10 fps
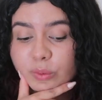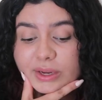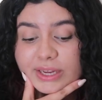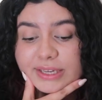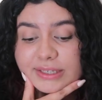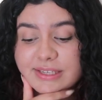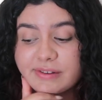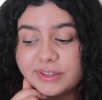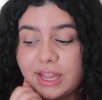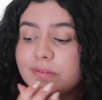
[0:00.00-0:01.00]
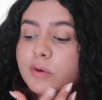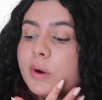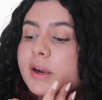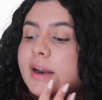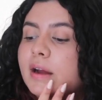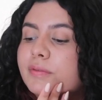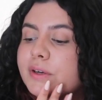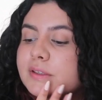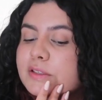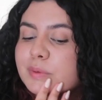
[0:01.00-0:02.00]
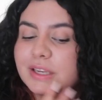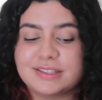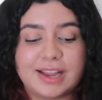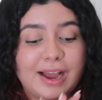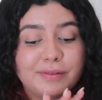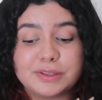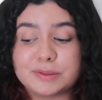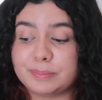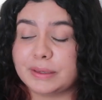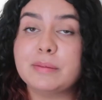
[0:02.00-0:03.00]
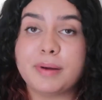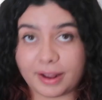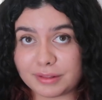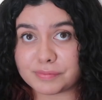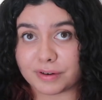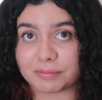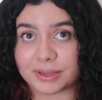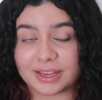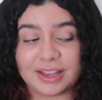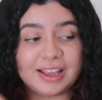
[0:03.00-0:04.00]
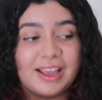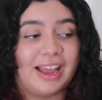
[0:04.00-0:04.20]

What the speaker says: We definitely have our work cut out for us because I have this big pile in front of me,